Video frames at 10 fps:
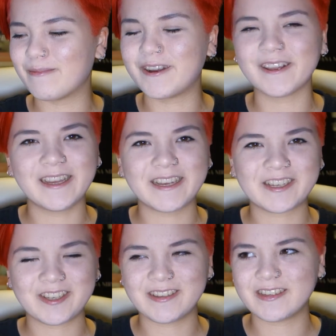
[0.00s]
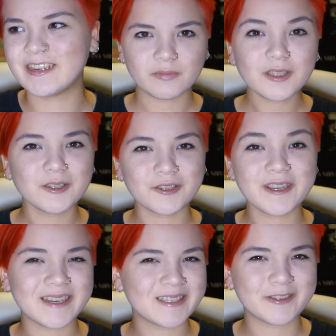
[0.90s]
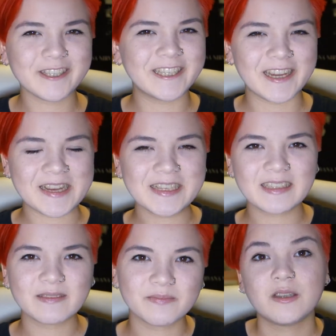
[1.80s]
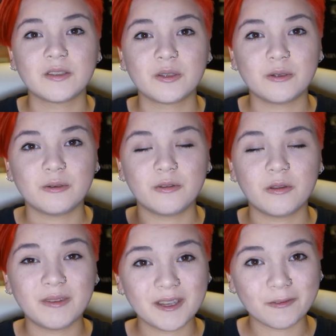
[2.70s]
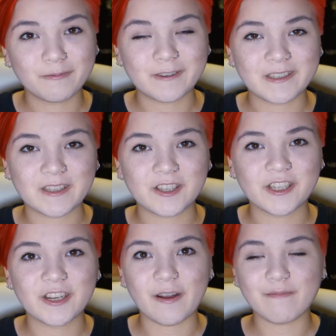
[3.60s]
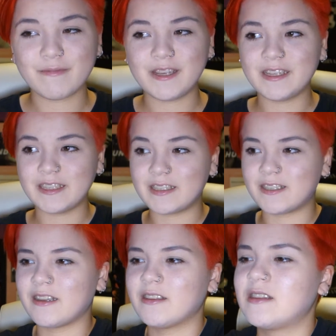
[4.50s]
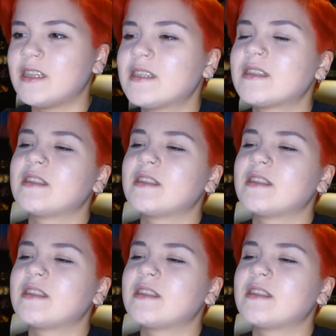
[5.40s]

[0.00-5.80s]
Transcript: collection. So yeah, that's really nice. So the bigger present she got me is this